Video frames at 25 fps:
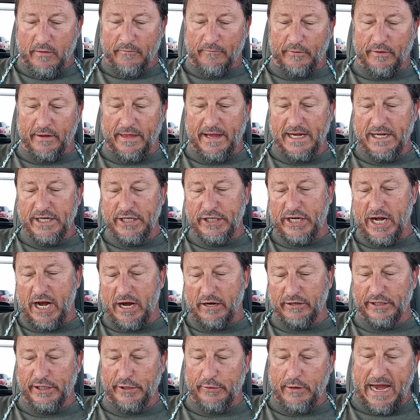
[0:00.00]
For then
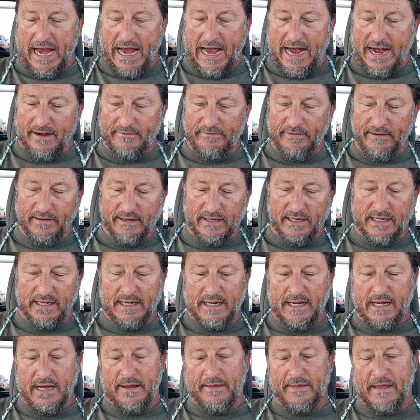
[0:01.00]
shall you have
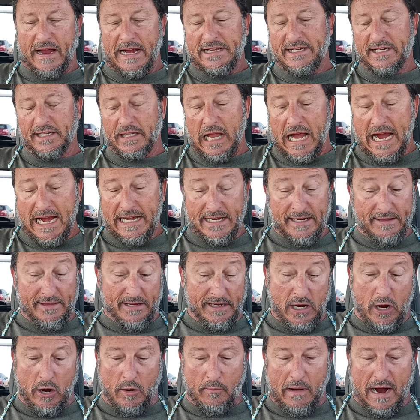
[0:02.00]
thy delight in
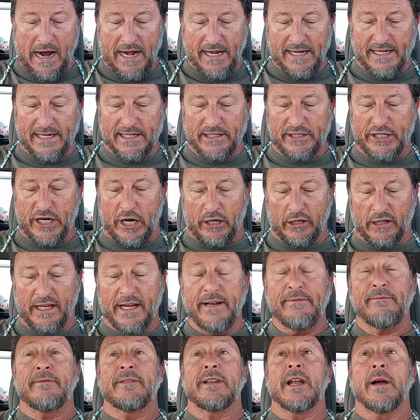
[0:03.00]
the Almighty, and shall
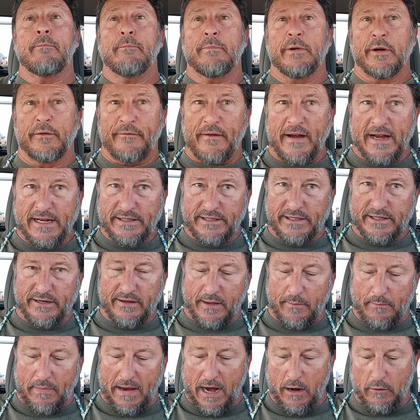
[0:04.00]
lift up your face to
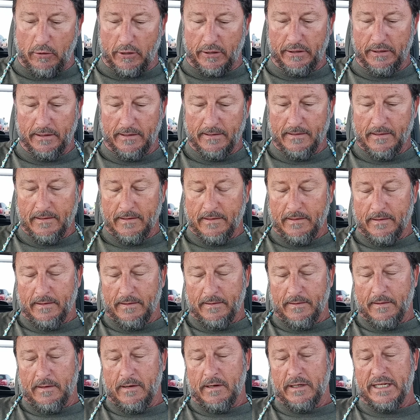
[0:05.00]
the power,
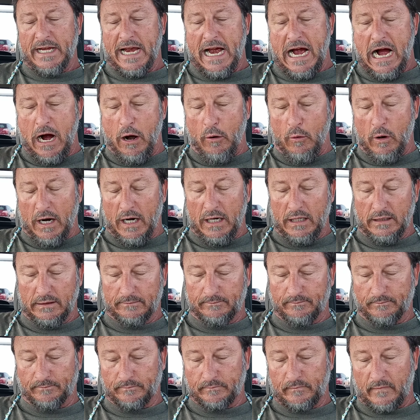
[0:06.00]
Yahweh.
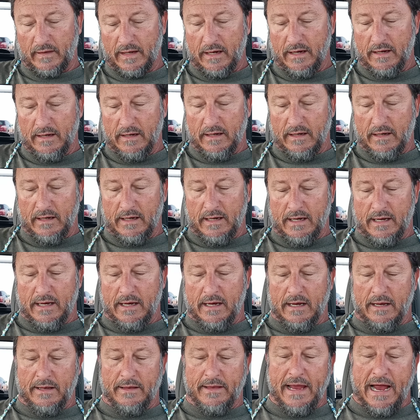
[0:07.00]

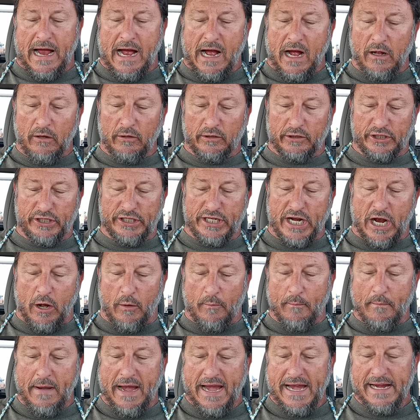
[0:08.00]
Thou
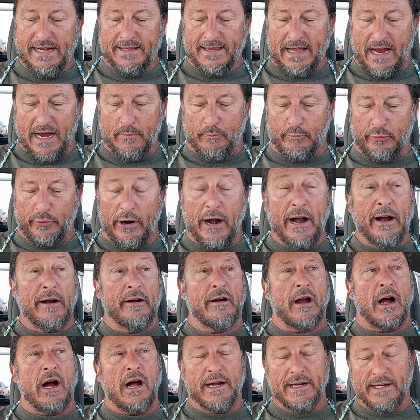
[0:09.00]
shalt make thy prayer
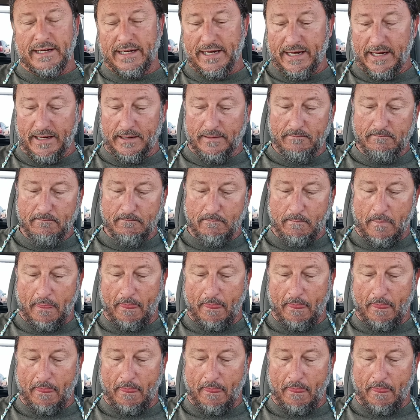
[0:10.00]
unto him,